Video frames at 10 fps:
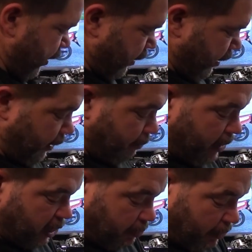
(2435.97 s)
in the day,
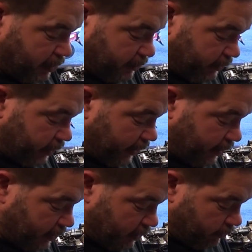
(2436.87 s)
Matchbox
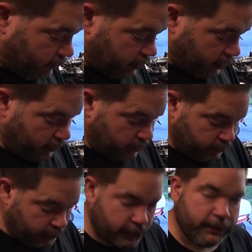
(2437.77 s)
released um, what they
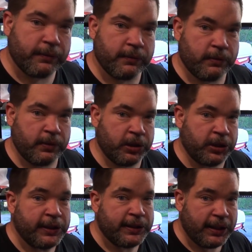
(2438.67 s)
called the
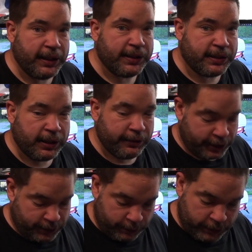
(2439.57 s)
GT
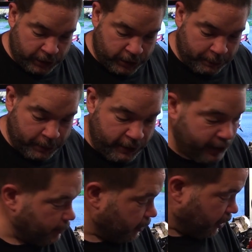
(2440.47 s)
series, which apparently were